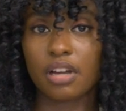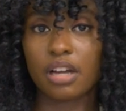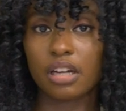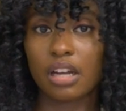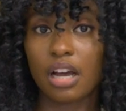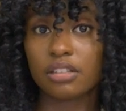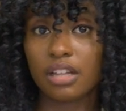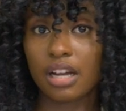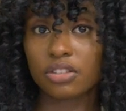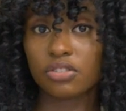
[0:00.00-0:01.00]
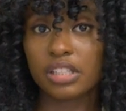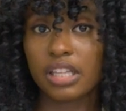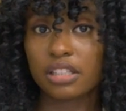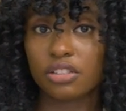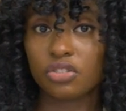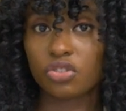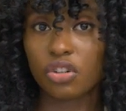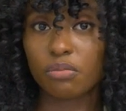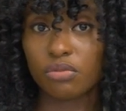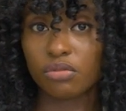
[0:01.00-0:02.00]
and I'd actually get in
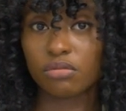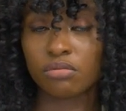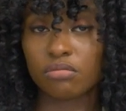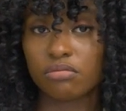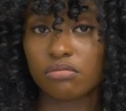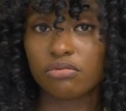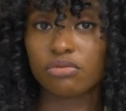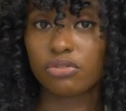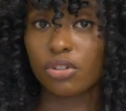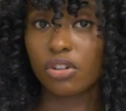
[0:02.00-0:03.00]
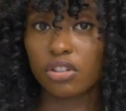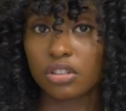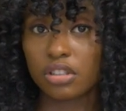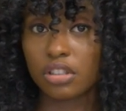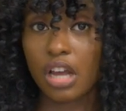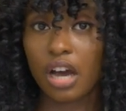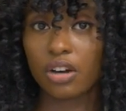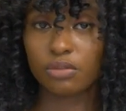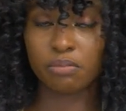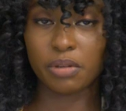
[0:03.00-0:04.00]
trouble for cutting
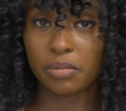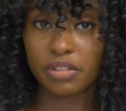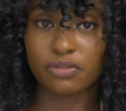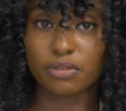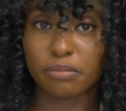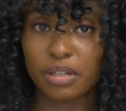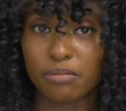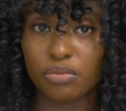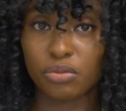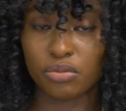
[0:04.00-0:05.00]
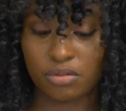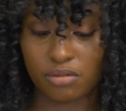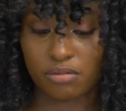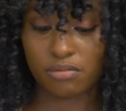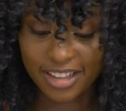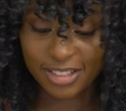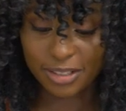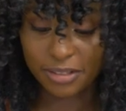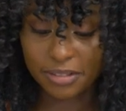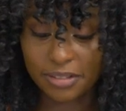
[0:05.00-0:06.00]
out papers from my books.
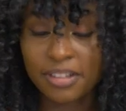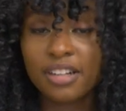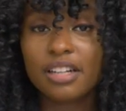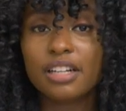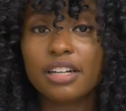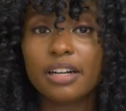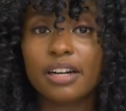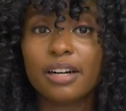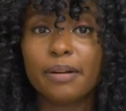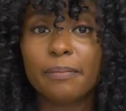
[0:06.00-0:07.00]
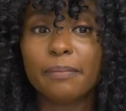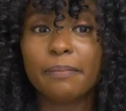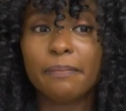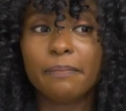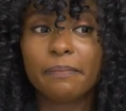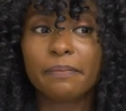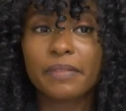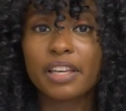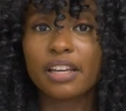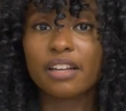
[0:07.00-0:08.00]
So and
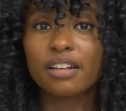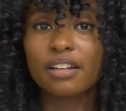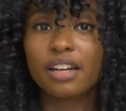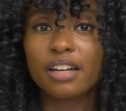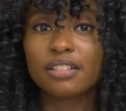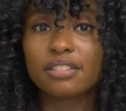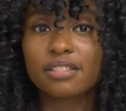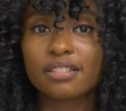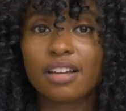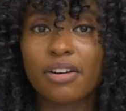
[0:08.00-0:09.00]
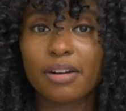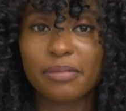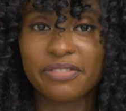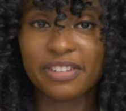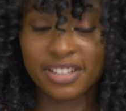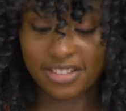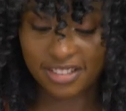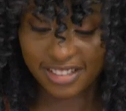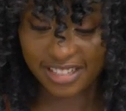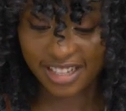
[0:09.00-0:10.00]
now I'm a
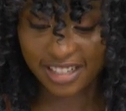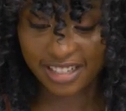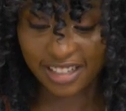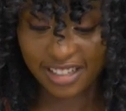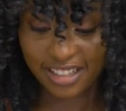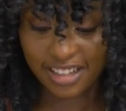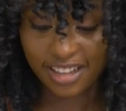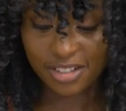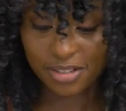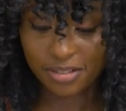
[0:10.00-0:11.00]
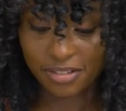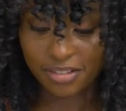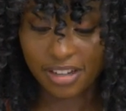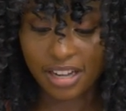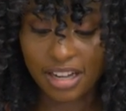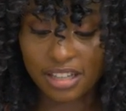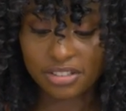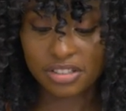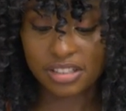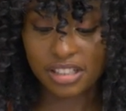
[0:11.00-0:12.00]
fashion designer. So
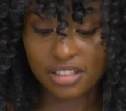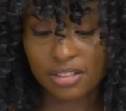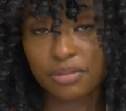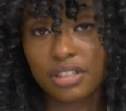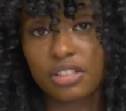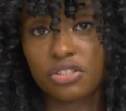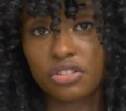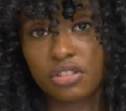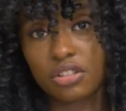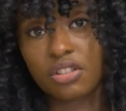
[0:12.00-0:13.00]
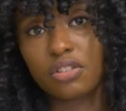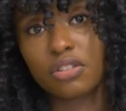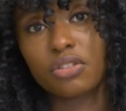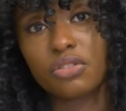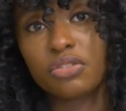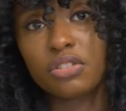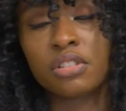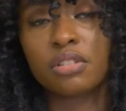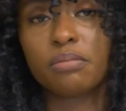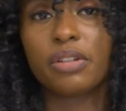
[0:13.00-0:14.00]
actually that's when I just got
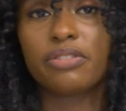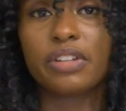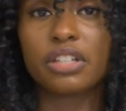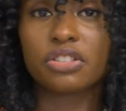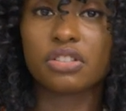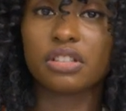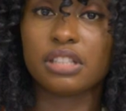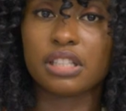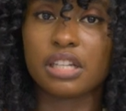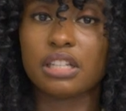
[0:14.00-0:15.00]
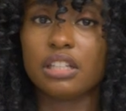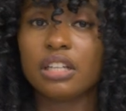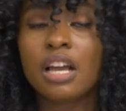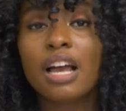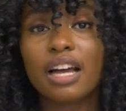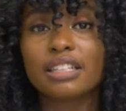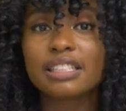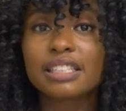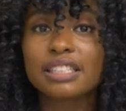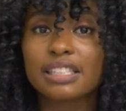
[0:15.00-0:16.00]
curious about fashion designing, and
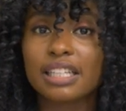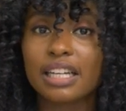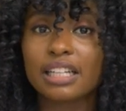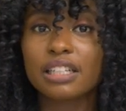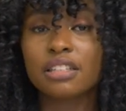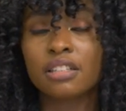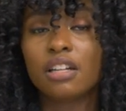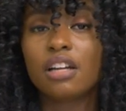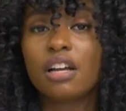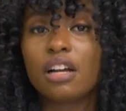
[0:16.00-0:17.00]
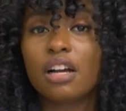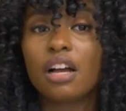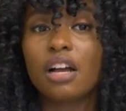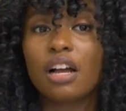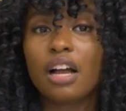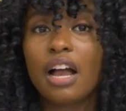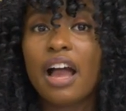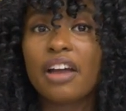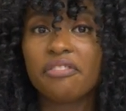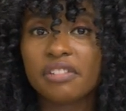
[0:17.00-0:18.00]
since then
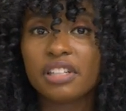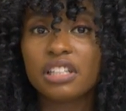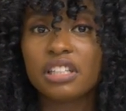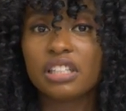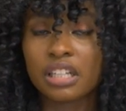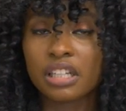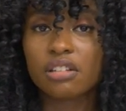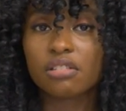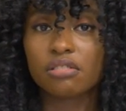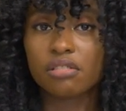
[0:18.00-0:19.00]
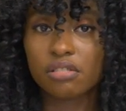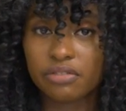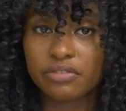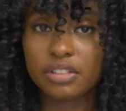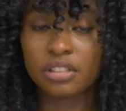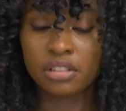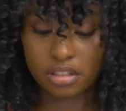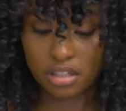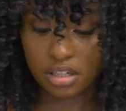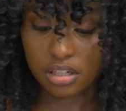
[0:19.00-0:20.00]
I really like loved it,
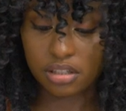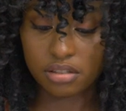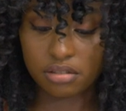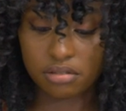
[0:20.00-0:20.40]
and